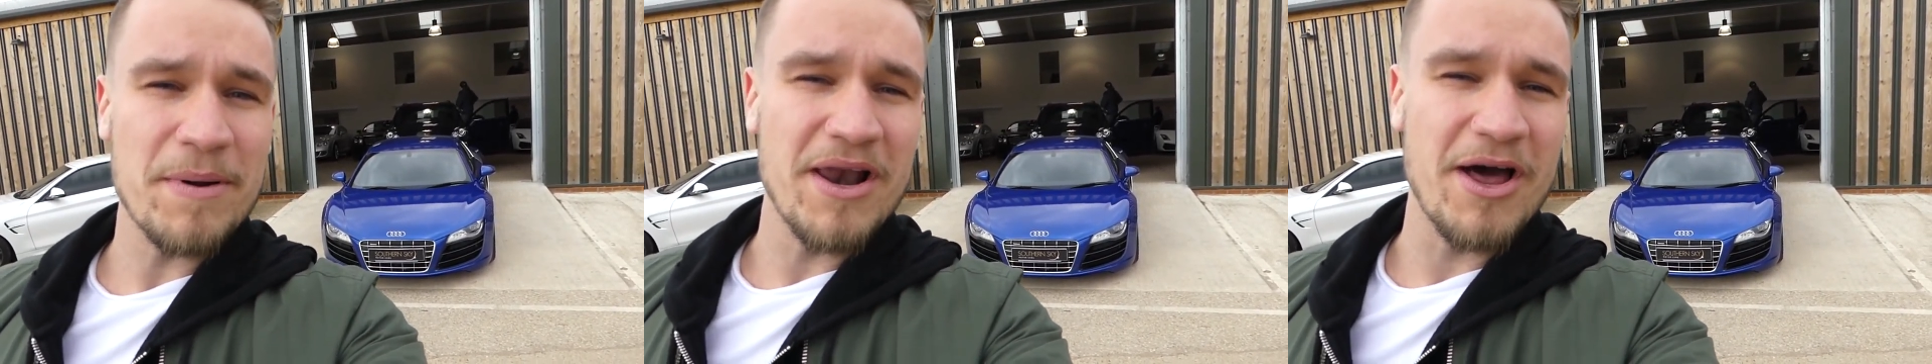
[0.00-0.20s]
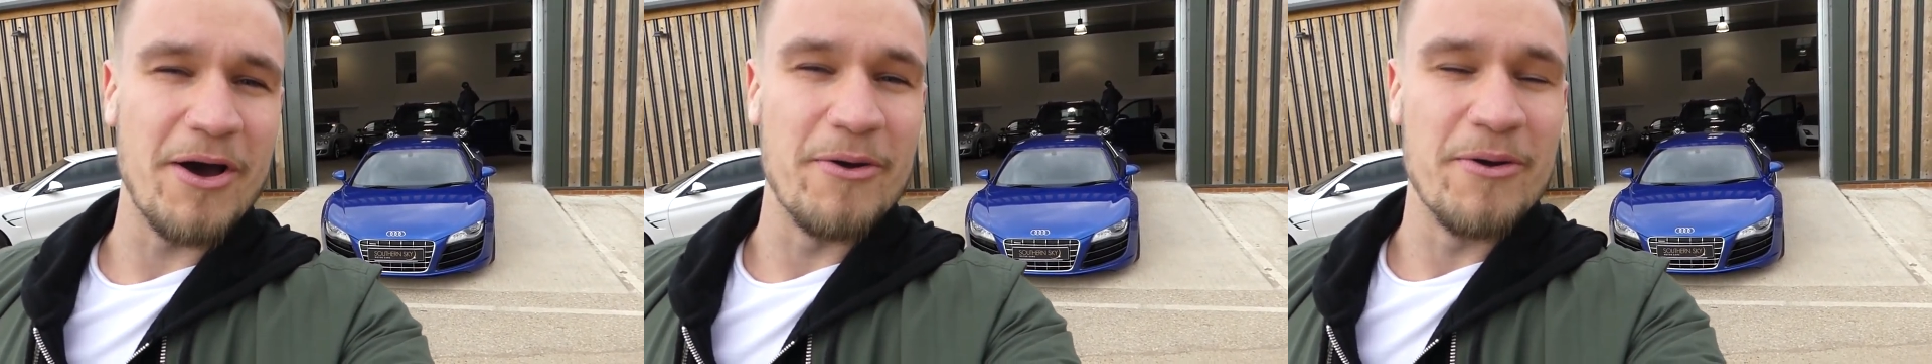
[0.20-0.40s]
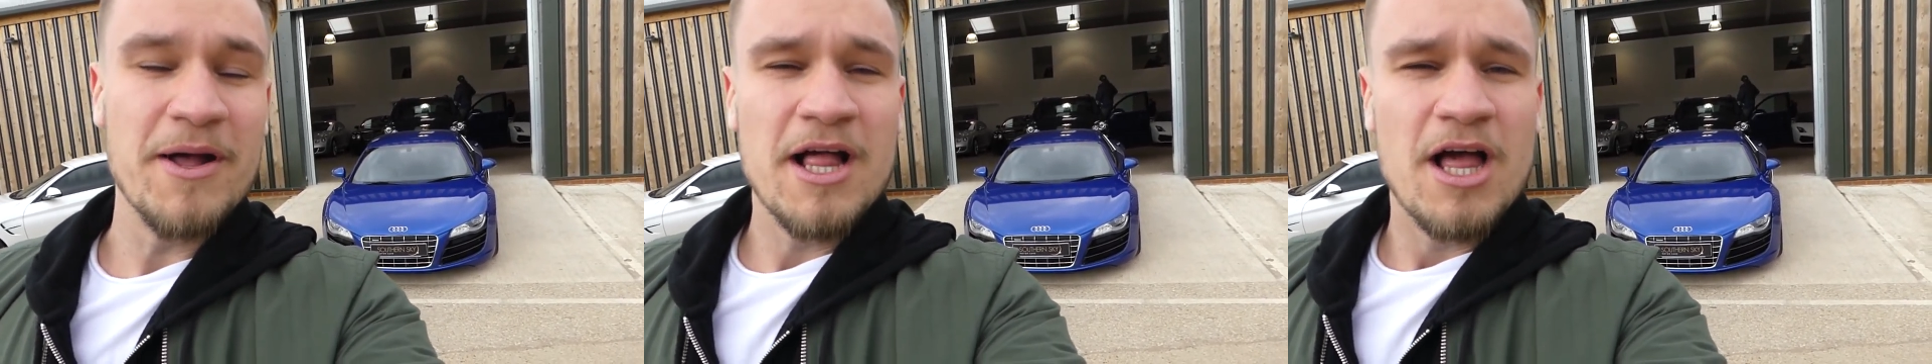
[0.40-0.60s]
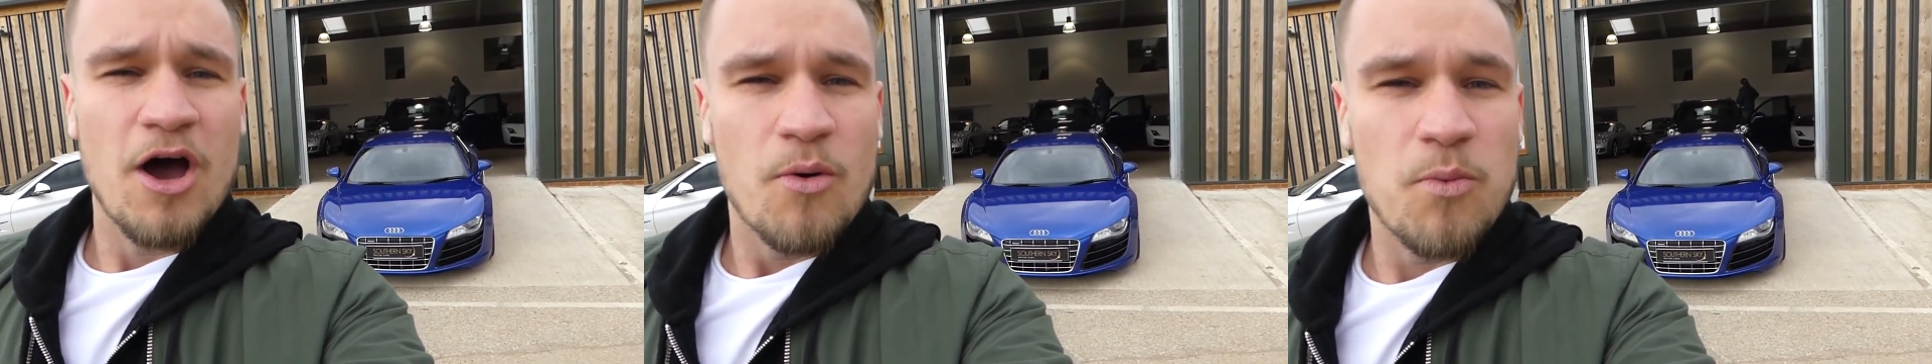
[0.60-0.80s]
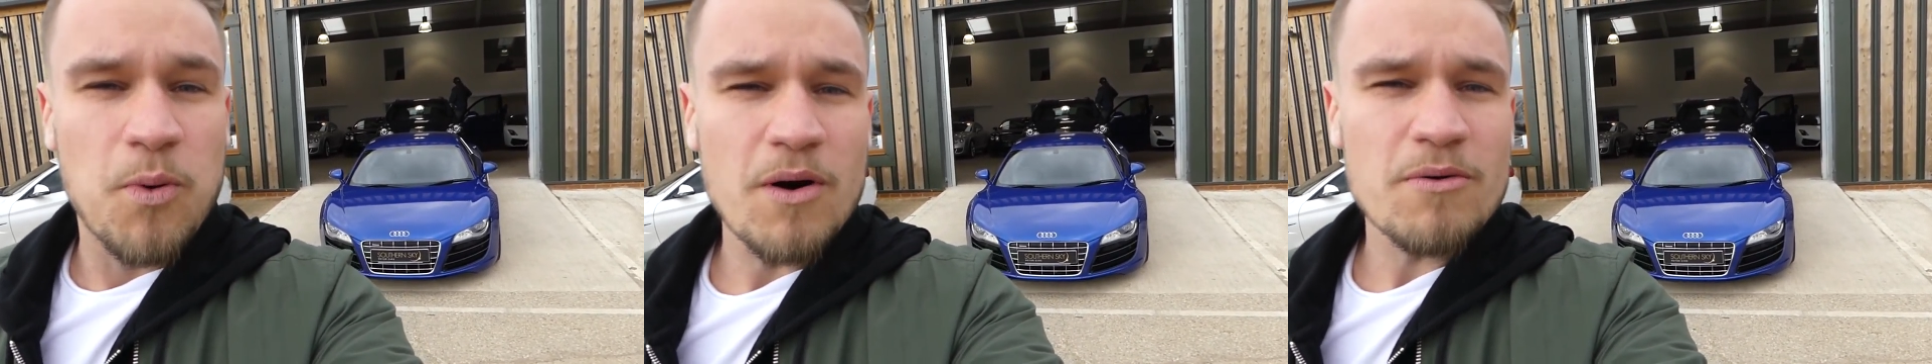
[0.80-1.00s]
below,
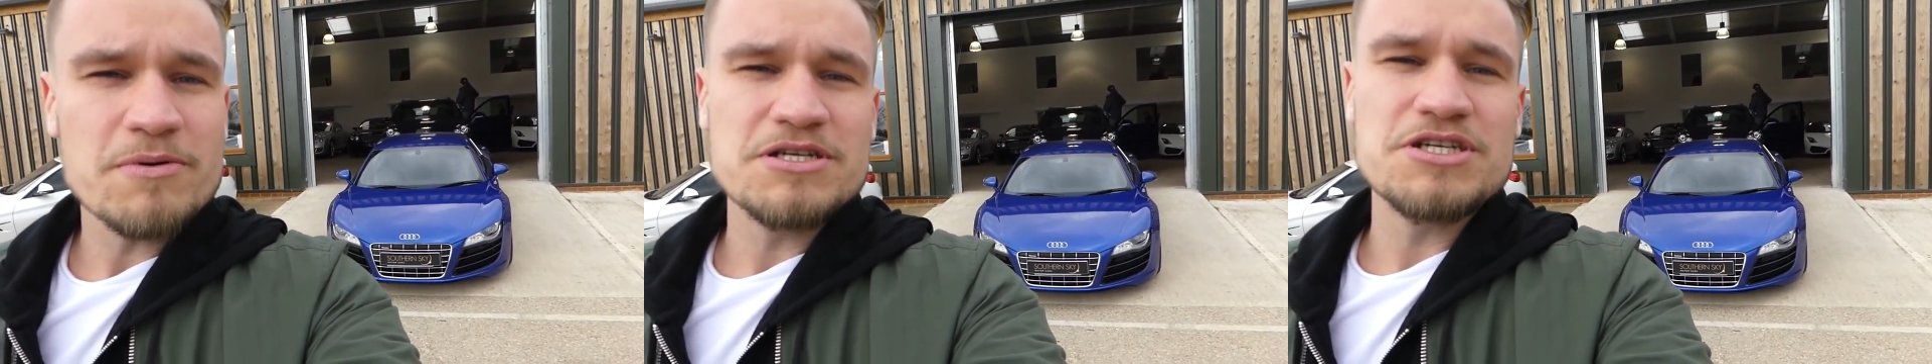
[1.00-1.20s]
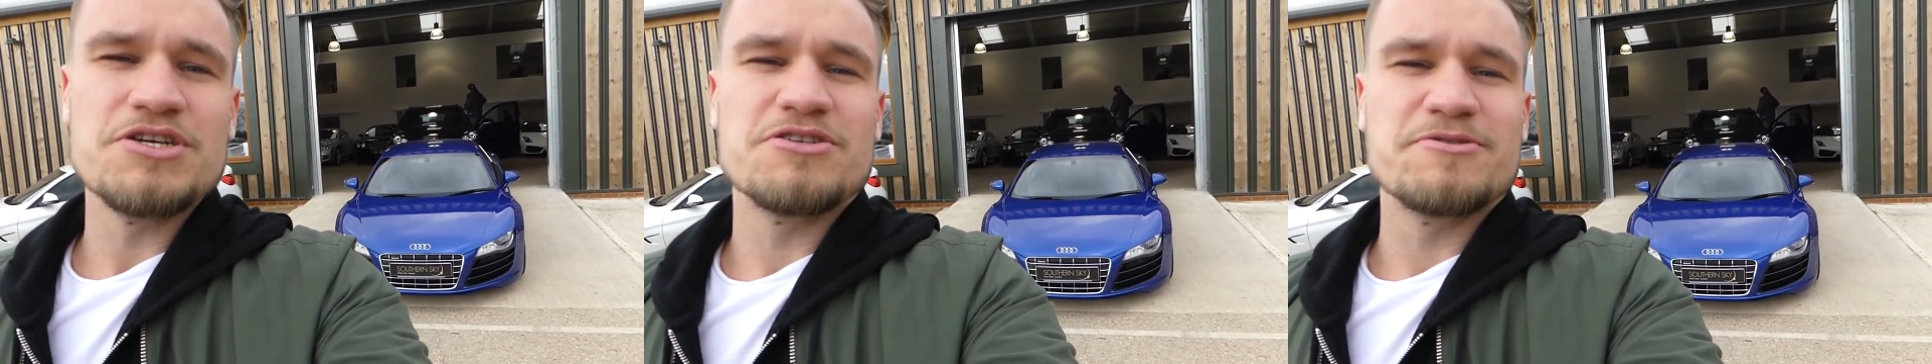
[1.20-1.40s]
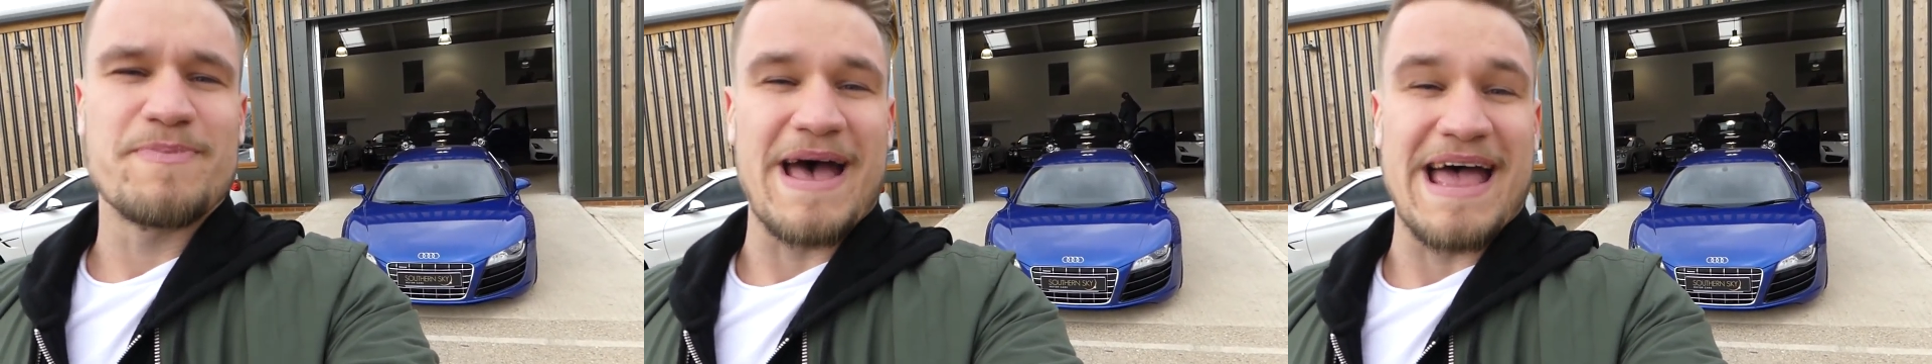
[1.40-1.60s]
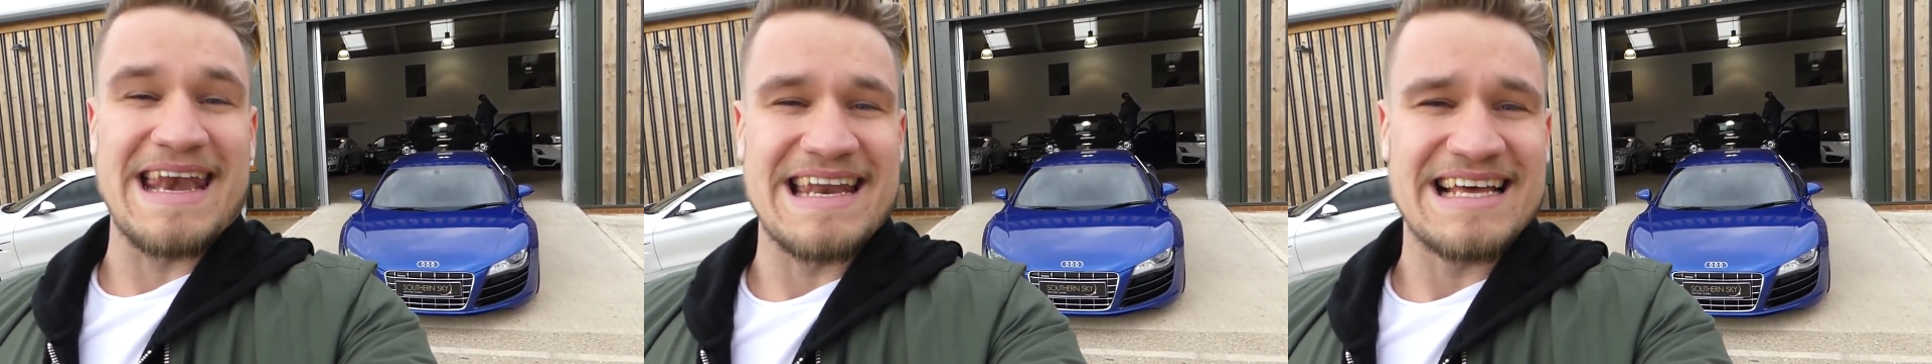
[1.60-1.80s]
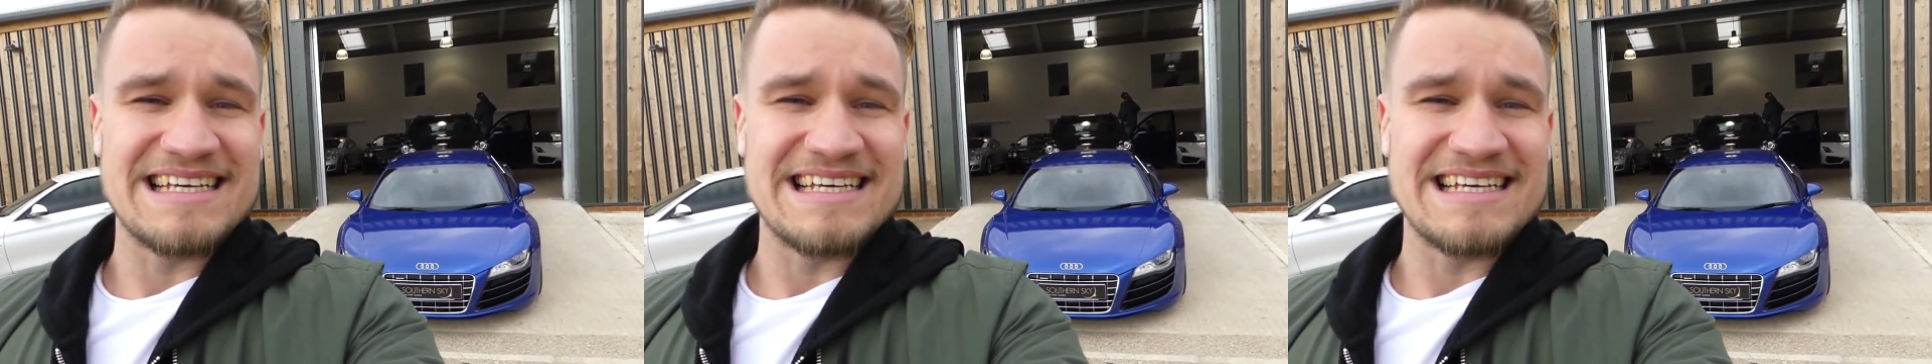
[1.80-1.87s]
what would you spend